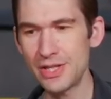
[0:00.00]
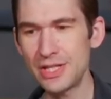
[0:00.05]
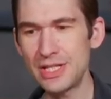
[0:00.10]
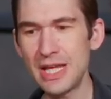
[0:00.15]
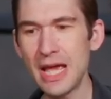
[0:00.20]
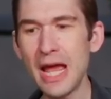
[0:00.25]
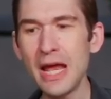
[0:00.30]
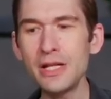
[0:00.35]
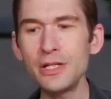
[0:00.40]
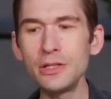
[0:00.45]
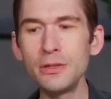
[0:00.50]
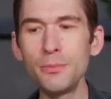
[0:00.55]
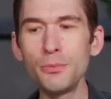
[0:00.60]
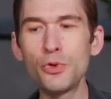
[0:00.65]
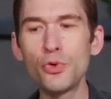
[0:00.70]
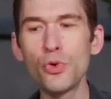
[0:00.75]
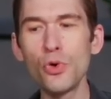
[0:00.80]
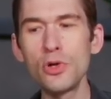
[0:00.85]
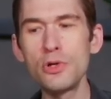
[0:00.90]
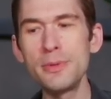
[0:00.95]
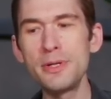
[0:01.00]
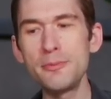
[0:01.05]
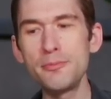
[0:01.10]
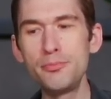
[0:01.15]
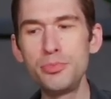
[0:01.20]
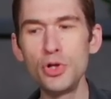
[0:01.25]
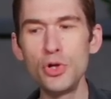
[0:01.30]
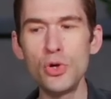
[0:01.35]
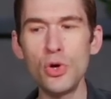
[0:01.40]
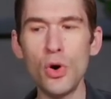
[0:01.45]
the Tantalum
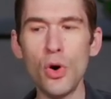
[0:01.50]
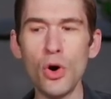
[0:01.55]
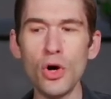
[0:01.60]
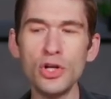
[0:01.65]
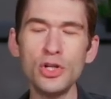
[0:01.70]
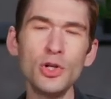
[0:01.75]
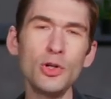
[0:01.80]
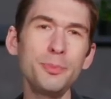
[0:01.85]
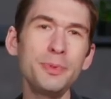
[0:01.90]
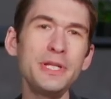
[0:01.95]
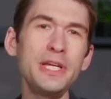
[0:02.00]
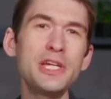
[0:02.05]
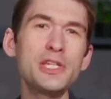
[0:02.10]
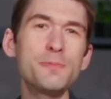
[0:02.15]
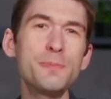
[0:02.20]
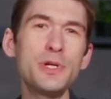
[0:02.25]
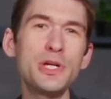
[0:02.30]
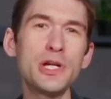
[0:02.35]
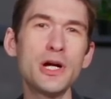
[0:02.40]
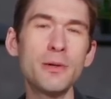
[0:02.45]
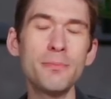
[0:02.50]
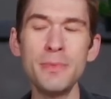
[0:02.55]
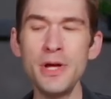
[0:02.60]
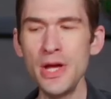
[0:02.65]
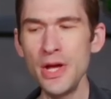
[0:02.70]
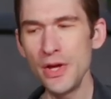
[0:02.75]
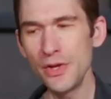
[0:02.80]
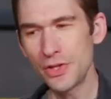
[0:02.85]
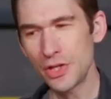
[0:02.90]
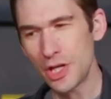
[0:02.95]
Chronomètre Bleu arguably has become